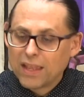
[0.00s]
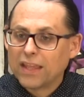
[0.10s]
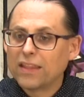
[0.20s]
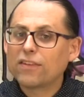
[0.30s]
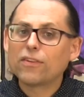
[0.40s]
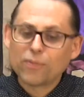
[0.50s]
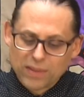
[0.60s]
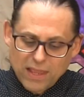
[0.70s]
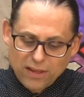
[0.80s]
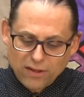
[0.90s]
And this is
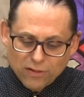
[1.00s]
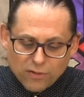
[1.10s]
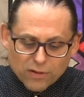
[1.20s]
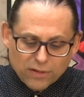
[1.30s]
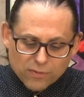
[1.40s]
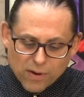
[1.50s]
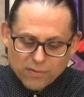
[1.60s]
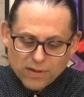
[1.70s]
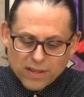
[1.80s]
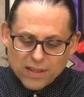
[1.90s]
what they concluded,
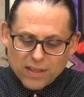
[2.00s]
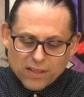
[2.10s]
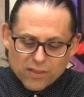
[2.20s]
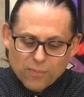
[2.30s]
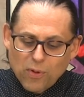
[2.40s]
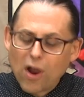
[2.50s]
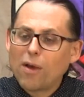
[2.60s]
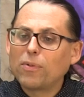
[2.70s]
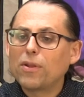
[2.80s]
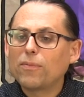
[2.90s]
quote, "The
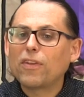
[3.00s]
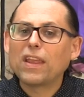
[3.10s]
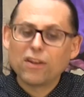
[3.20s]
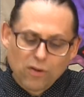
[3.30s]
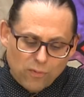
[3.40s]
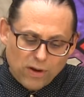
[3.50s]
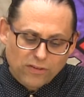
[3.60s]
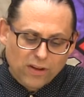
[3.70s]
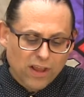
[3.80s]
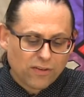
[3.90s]
problems in
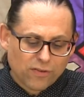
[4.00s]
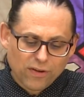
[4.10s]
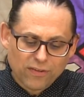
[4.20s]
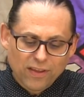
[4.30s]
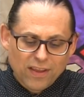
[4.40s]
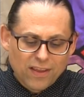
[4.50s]
rich countries